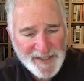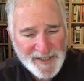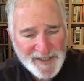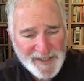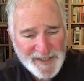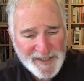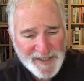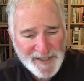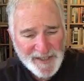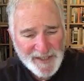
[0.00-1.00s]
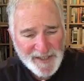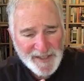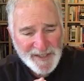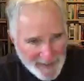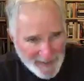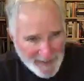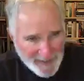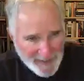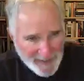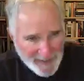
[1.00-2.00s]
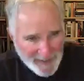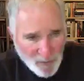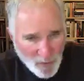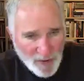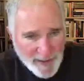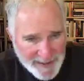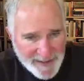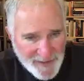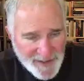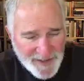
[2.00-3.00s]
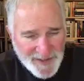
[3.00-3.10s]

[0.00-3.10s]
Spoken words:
of Southern sympathizers were in this